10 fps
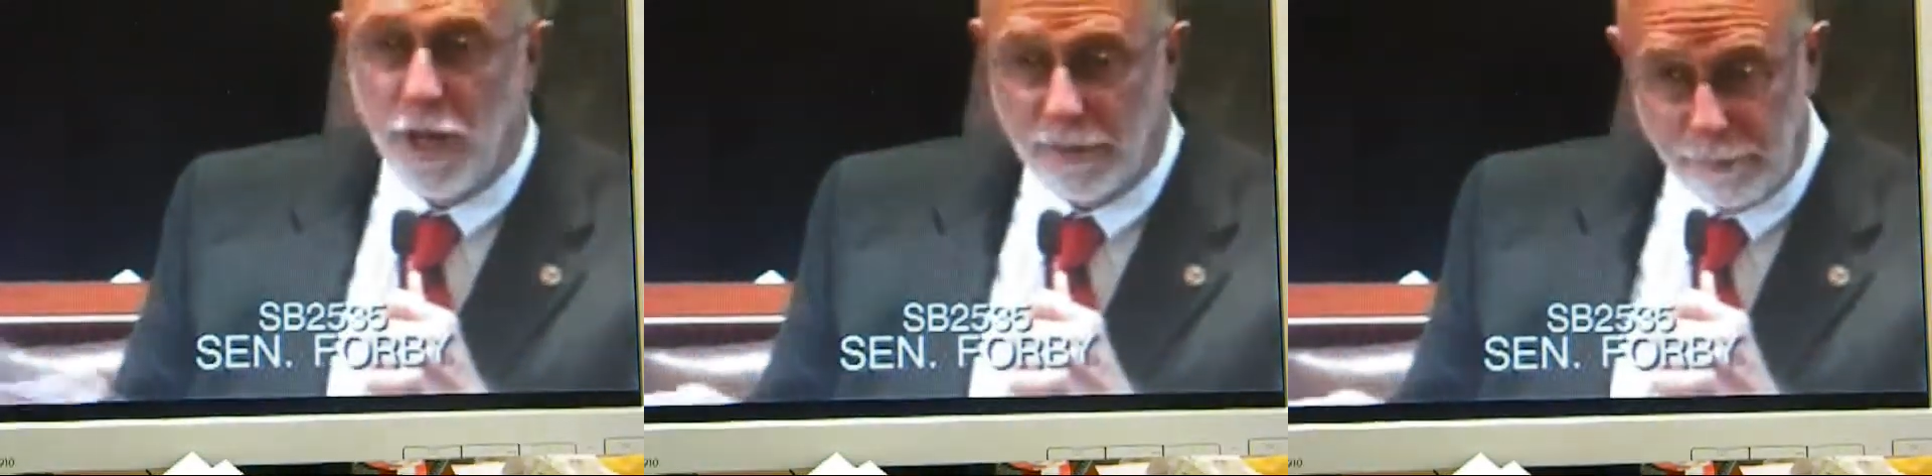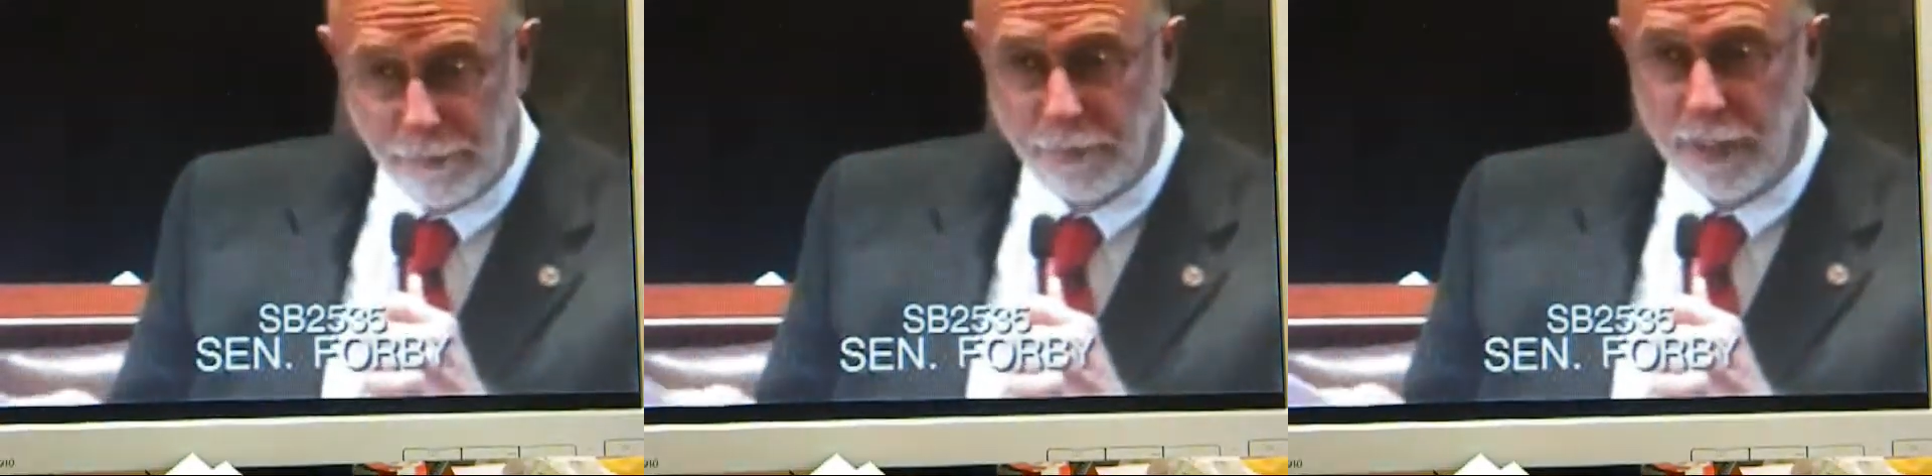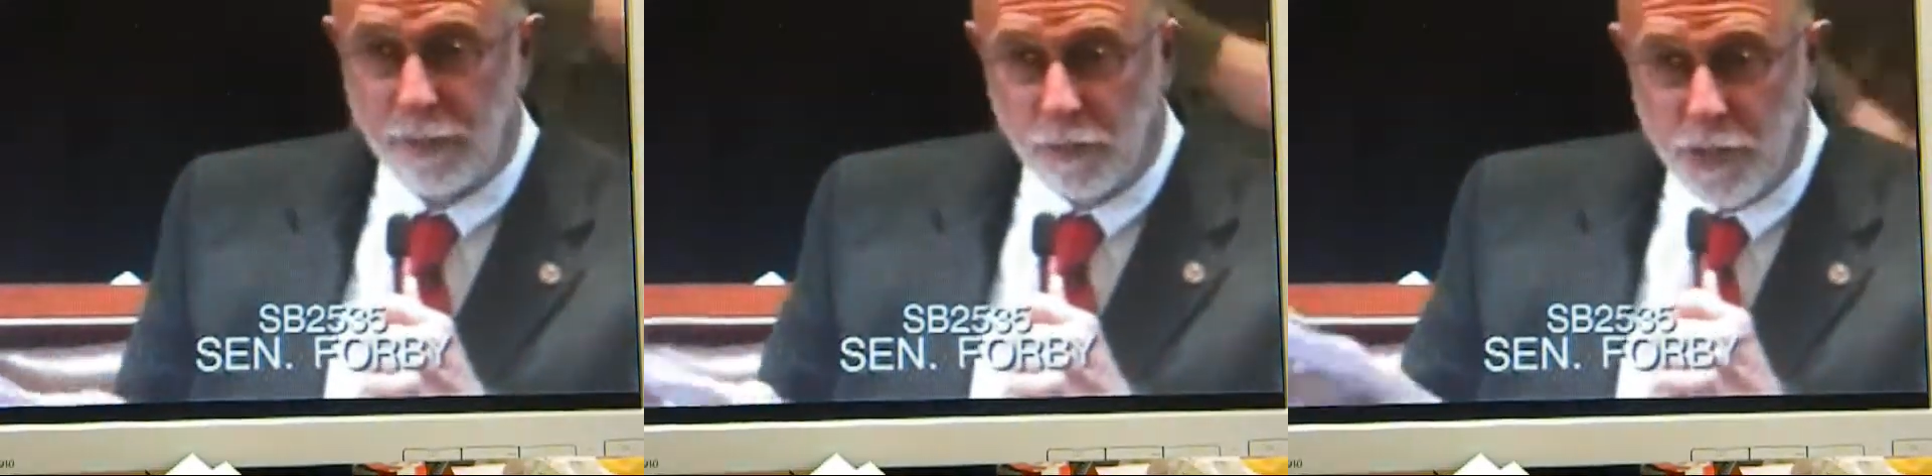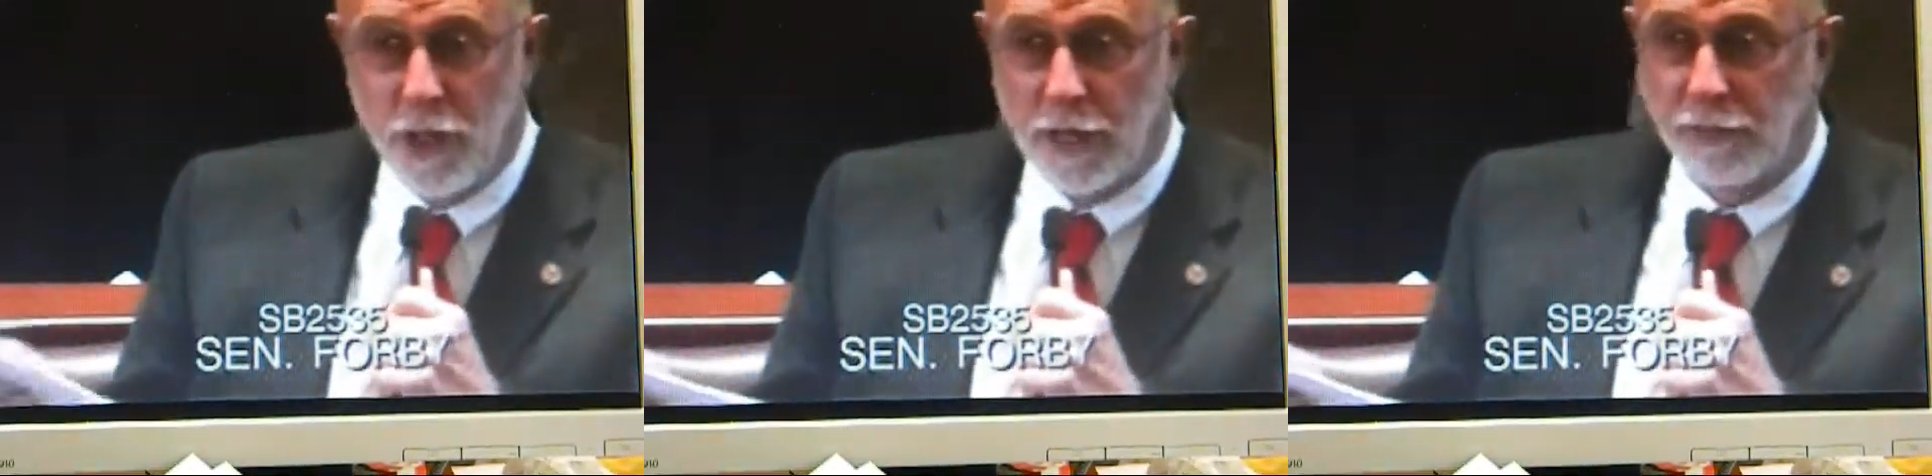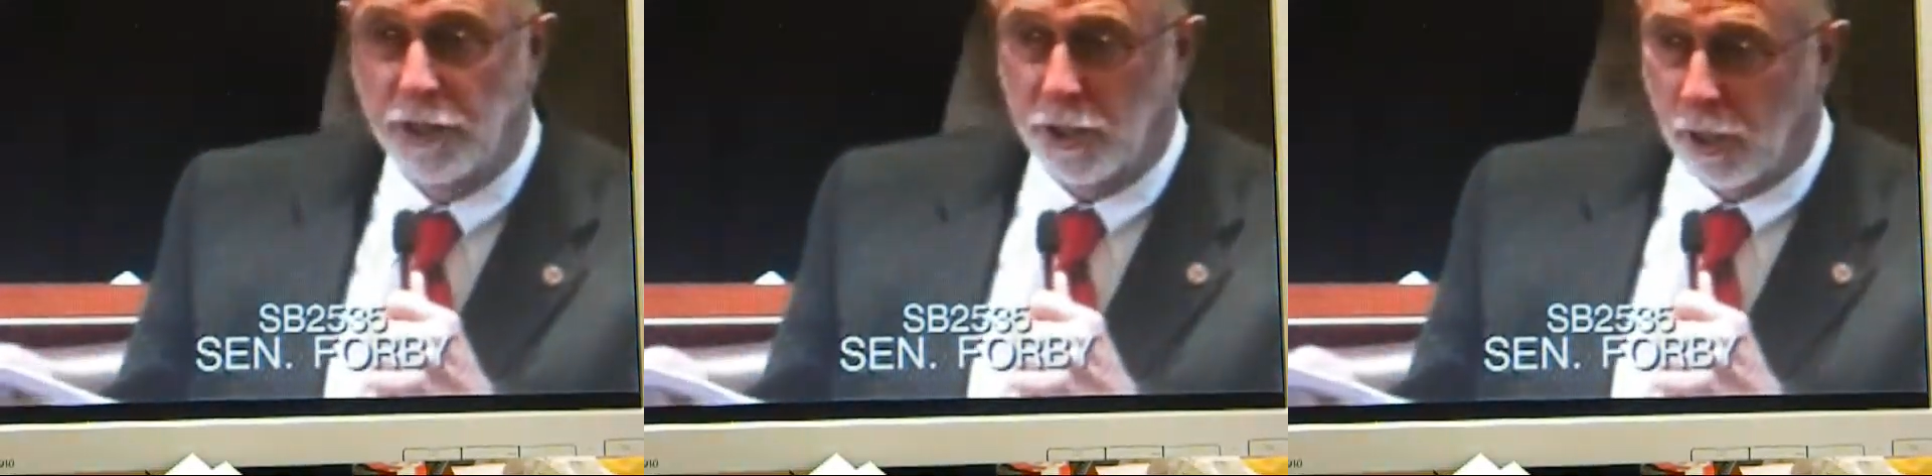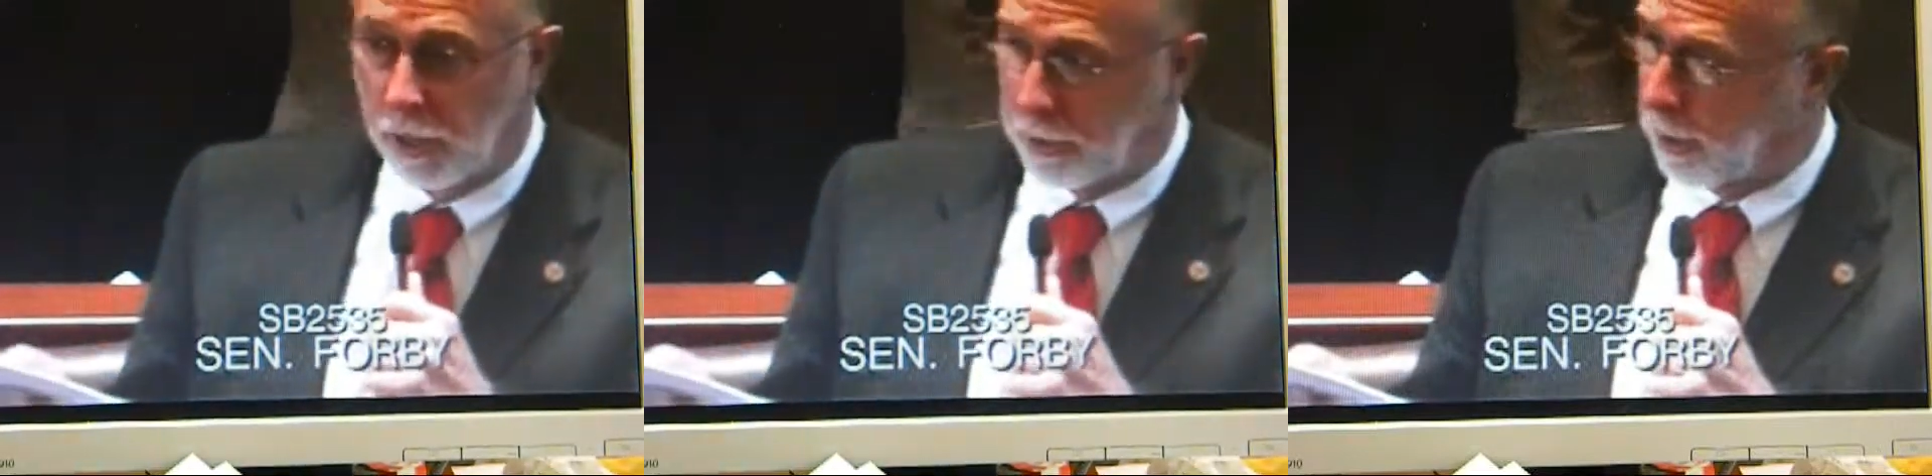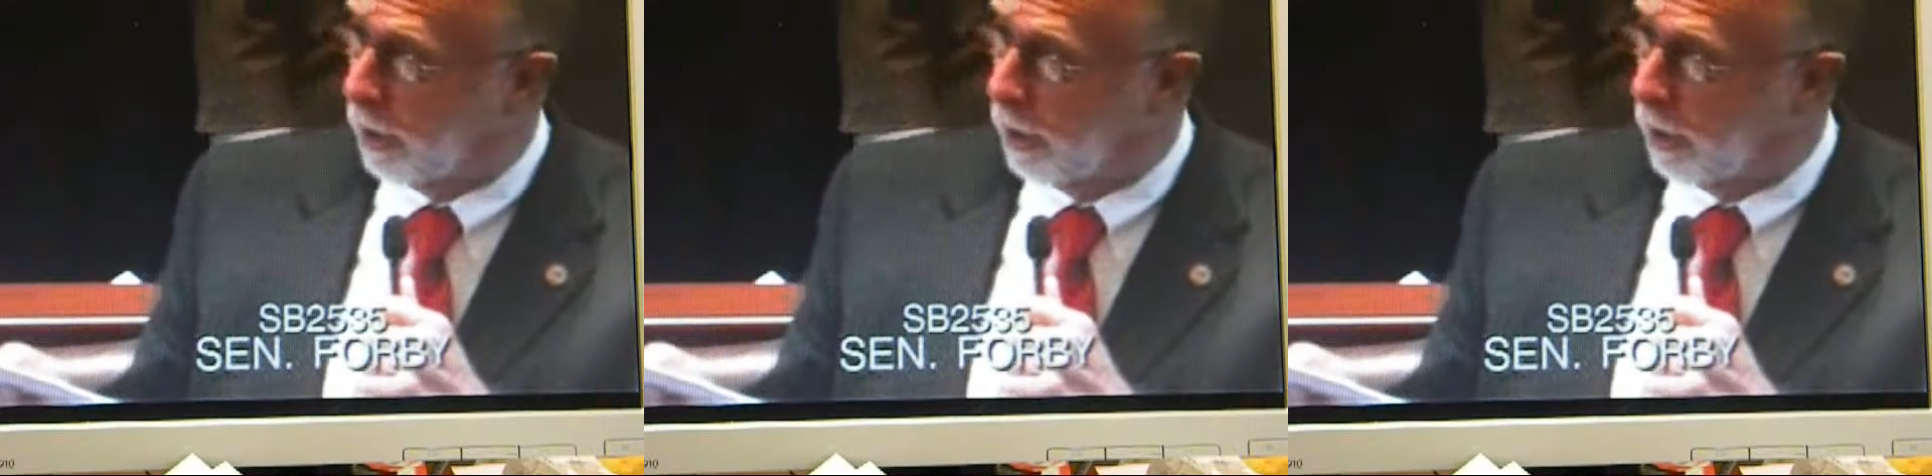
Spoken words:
do have a freedom. We do have a choice,